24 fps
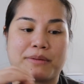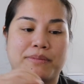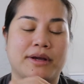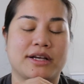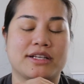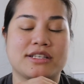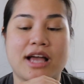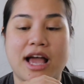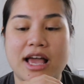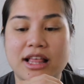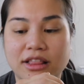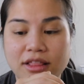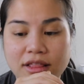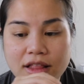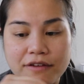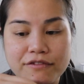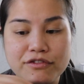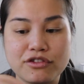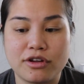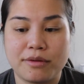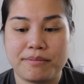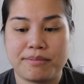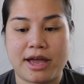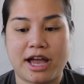breaks. I
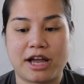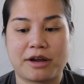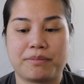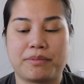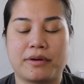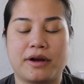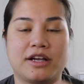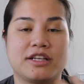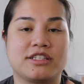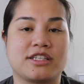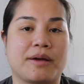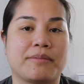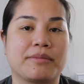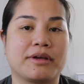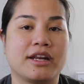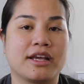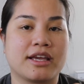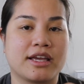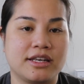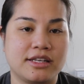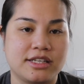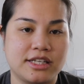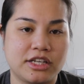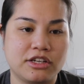love doing pack breaks. I'm going to
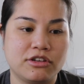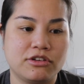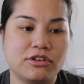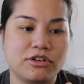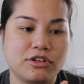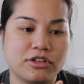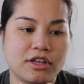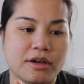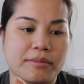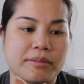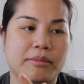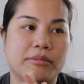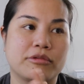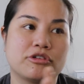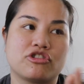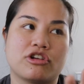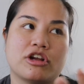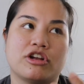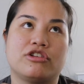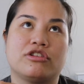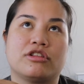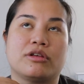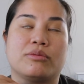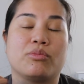continue to do them. I'm going to
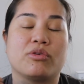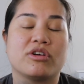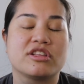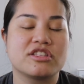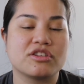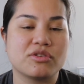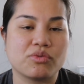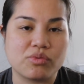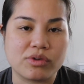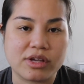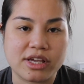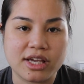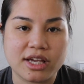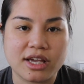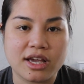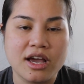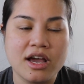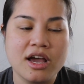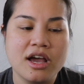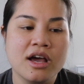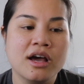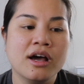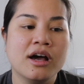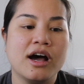try to do them once a week.
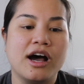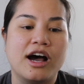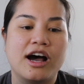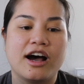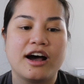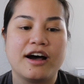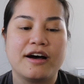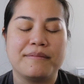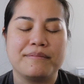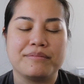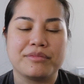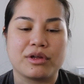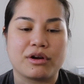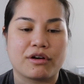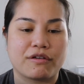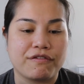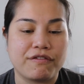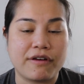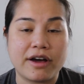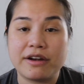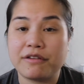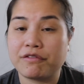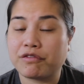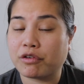Um, they're
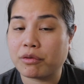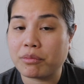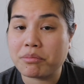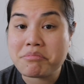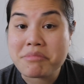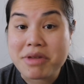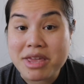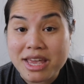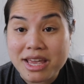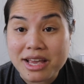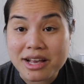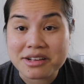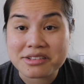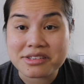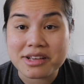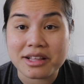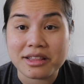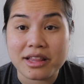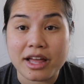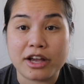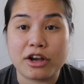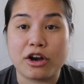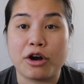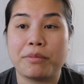fun for me because I
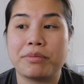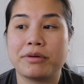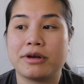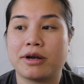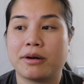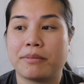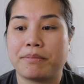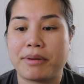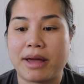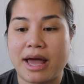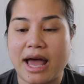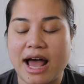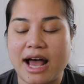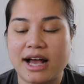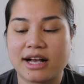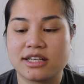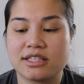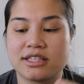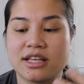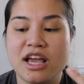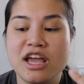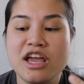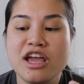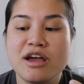like opening up
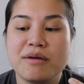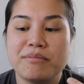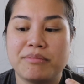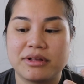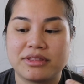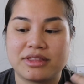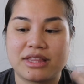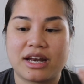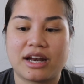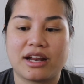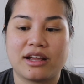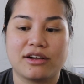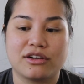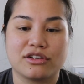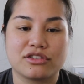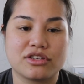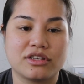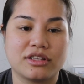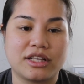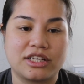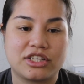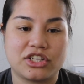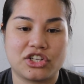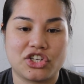packs, but then I
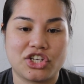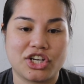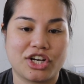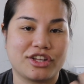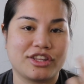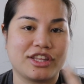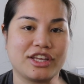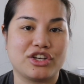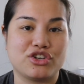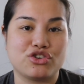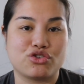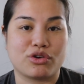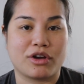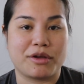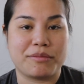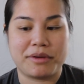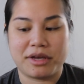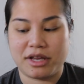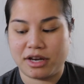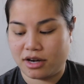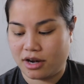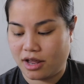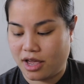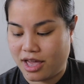also like to share the
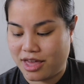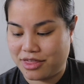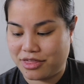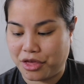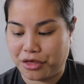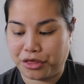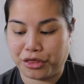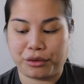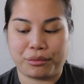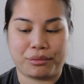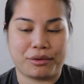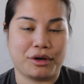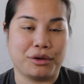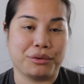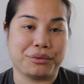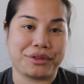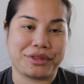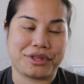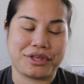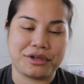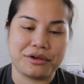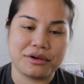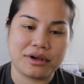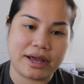enjoyment and the thrill
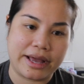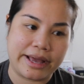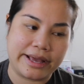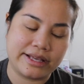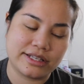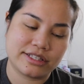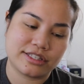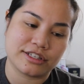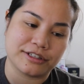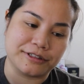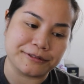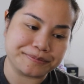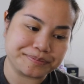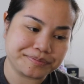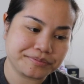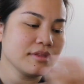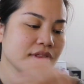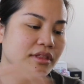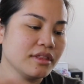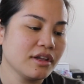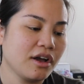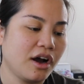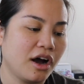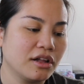with you guys. So
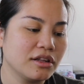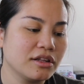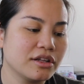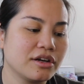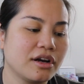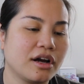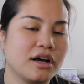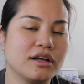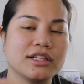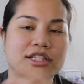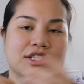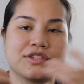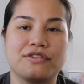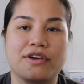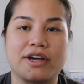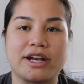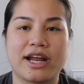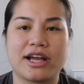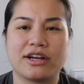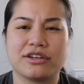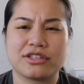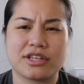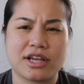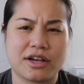all in all, it's fun.
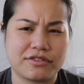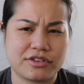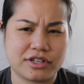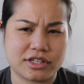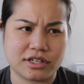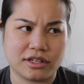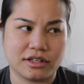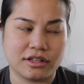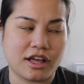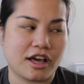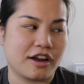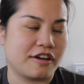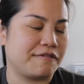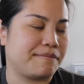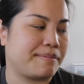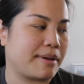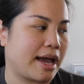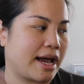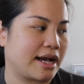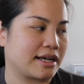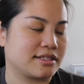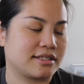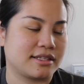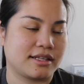I also have just a lot of
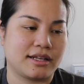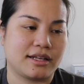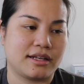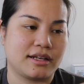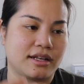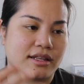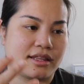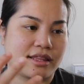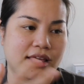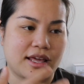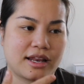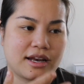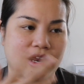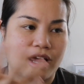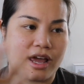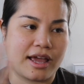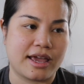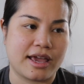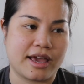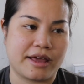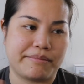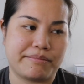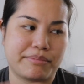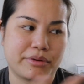packs that, that I
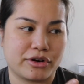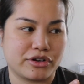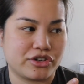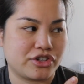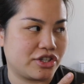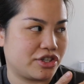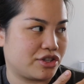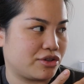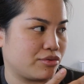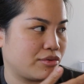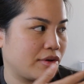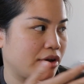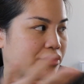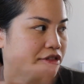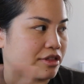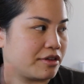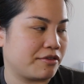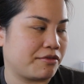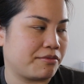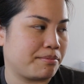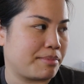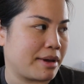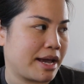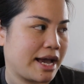had purchased throughout
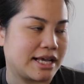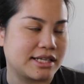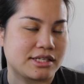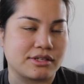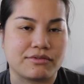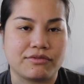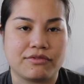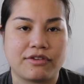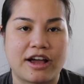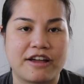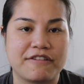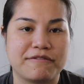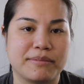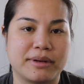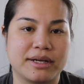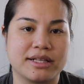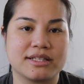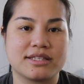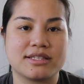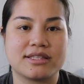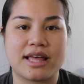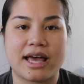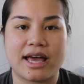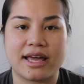the past five
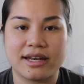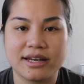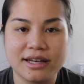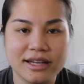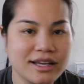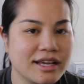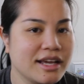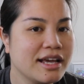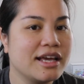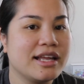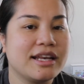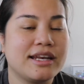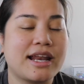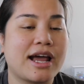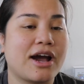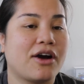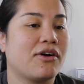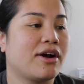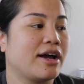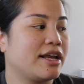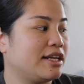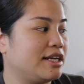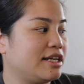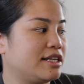months that
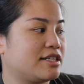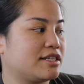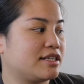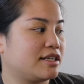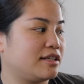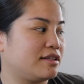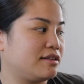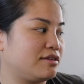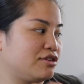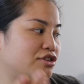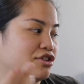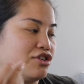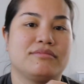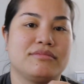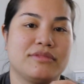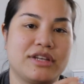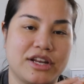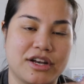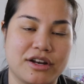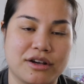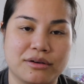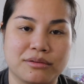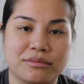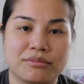now I need to,
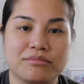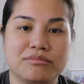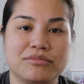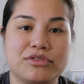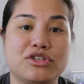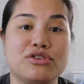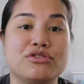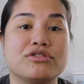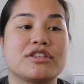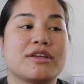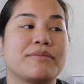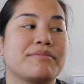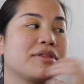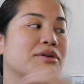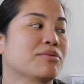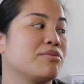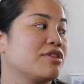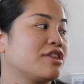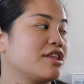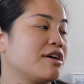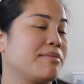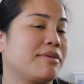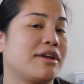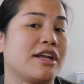you know, do something
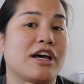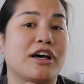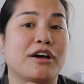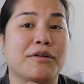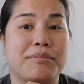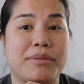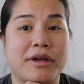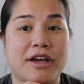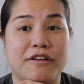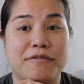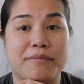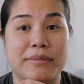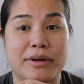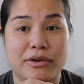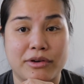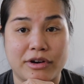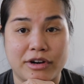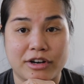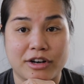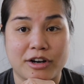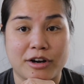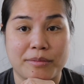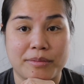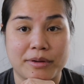with them and help pay off my
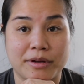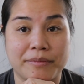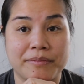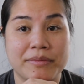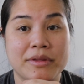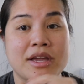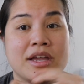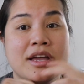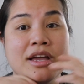credit card debt.